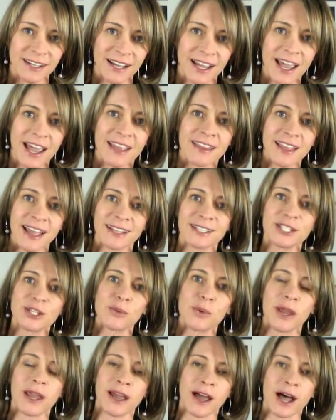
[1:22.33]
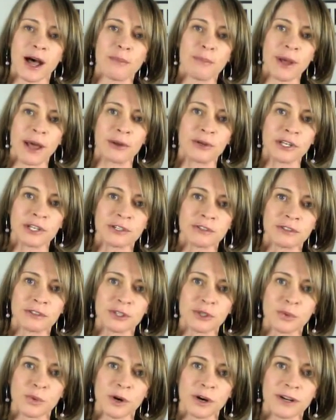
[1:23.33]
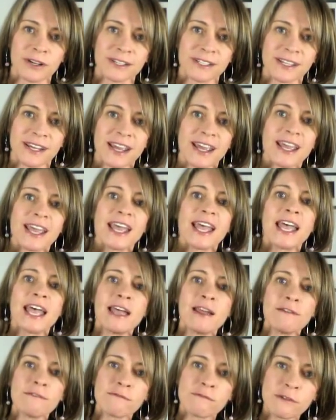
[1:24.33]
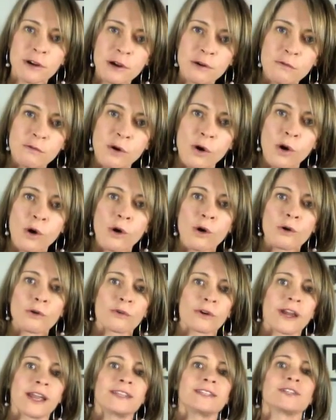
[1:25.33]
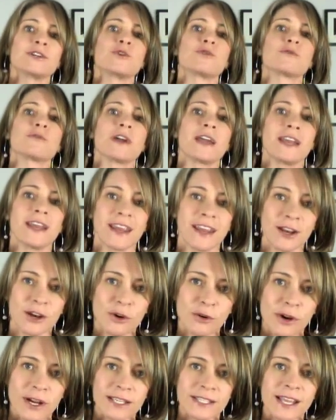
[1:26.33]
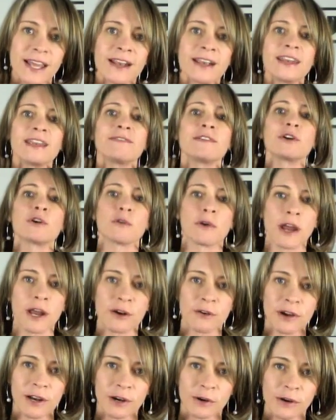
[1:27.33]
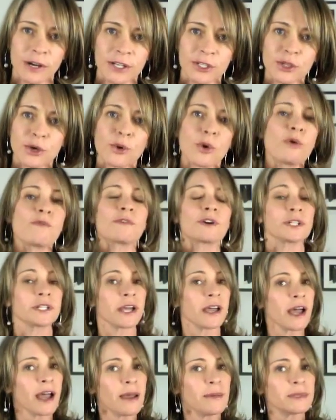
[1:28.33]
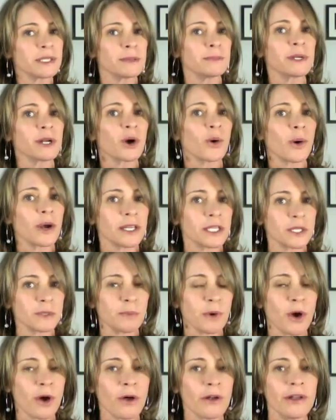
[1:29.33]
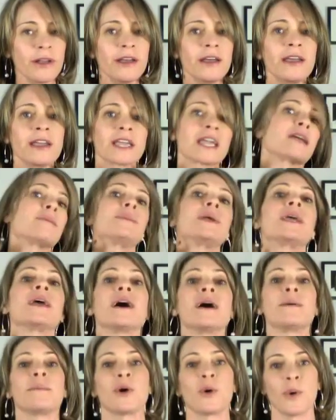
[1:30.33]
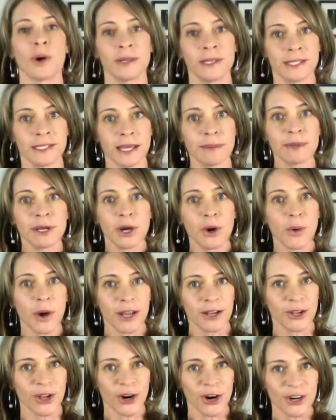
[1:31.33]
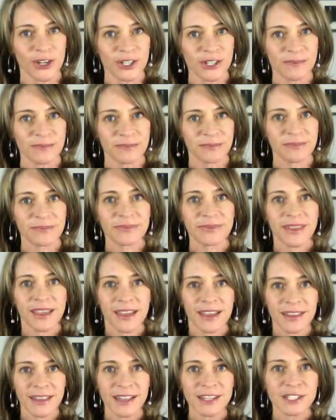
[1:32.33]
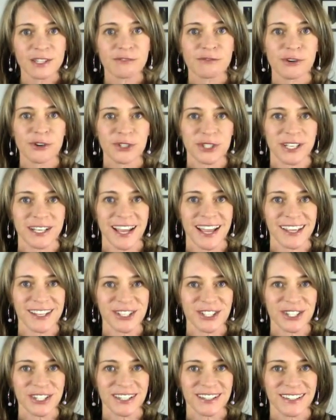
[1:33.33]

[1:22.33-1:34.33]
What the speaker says: And that's the way compound interest works. Every roll creates a great increase and an even greater increase. So over time, something quite small can become something quite large. That's the first analogy.